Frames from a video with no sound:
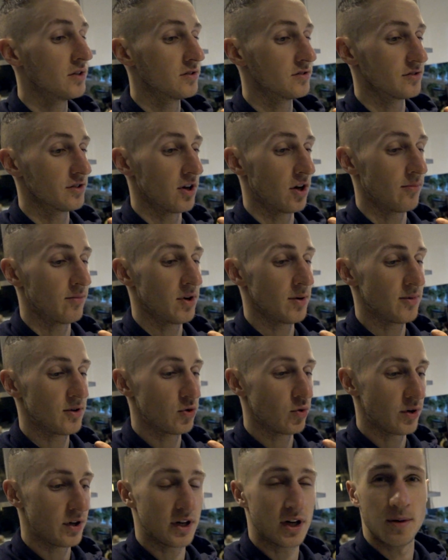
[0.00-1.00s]
So I'm going to be
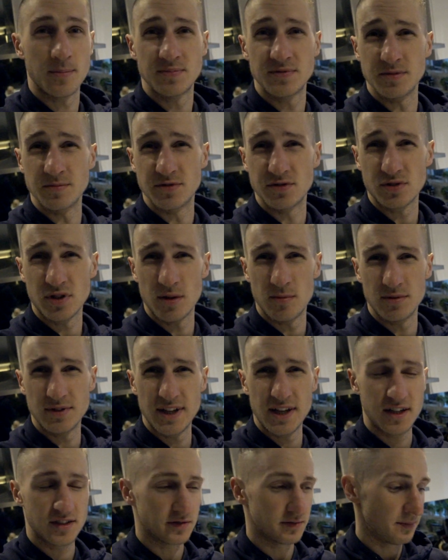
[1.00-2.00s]
cooking up some scrambled
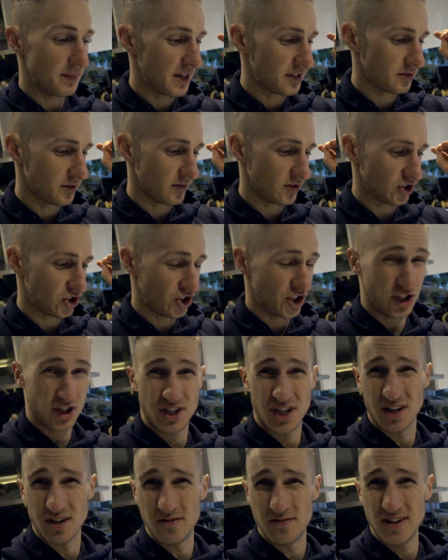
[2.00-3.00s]
eggs mixed with a shit
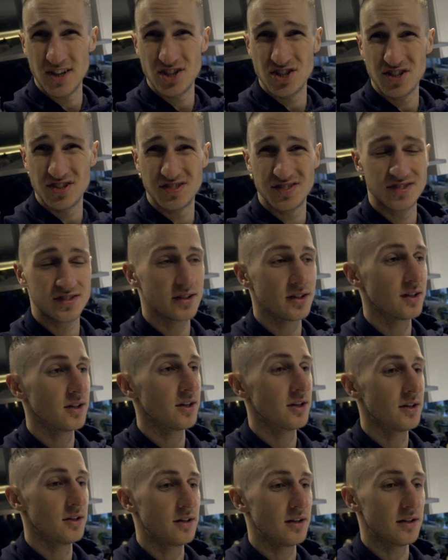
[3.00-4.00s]
ton of veggies,
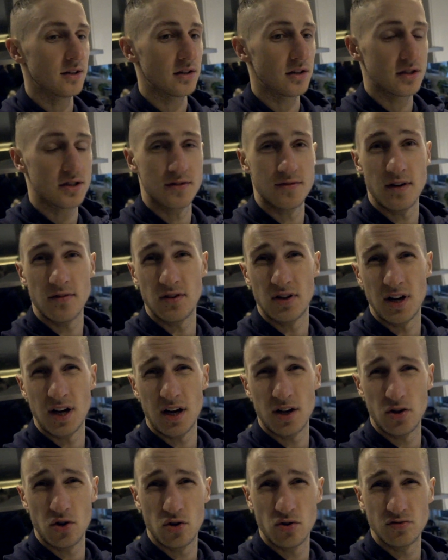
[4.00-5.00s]
lots of
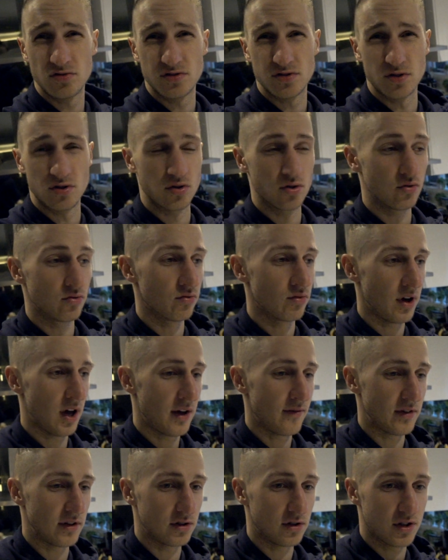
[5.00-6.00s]
avocado, so
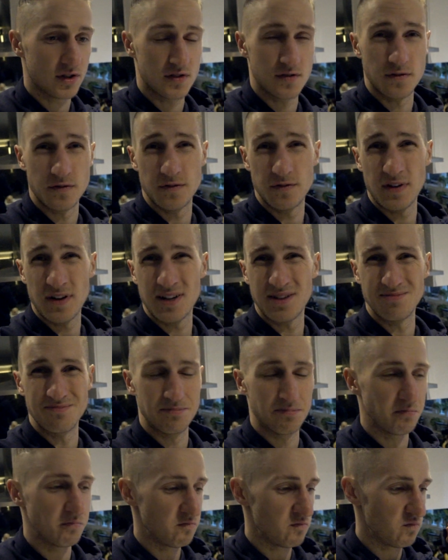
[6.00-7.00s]
having lots of fat,
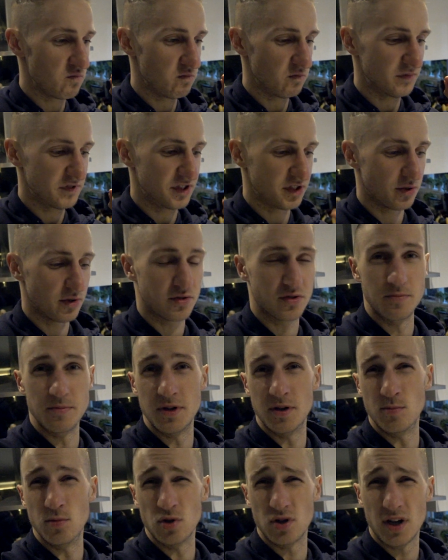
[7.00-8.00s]
0 to
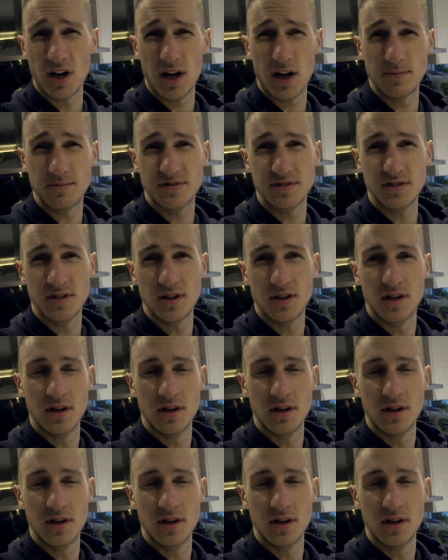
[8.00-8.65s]
minimal carbs,